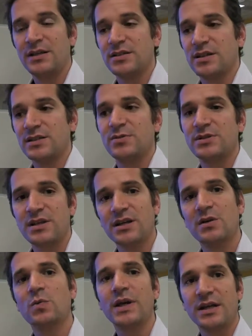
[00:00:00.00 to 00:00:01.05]
So this was, I
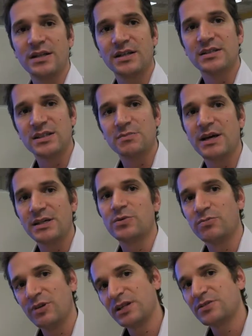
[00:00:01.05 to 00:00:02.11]
think, a weakness, a space
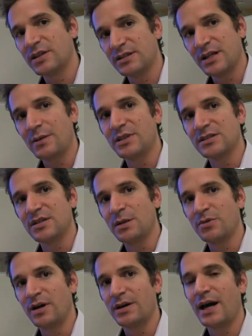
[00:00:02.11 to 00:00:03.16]
we're really trying to tap this
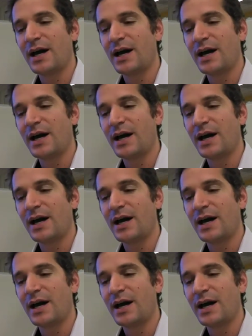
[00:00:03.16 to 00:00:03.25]
time around.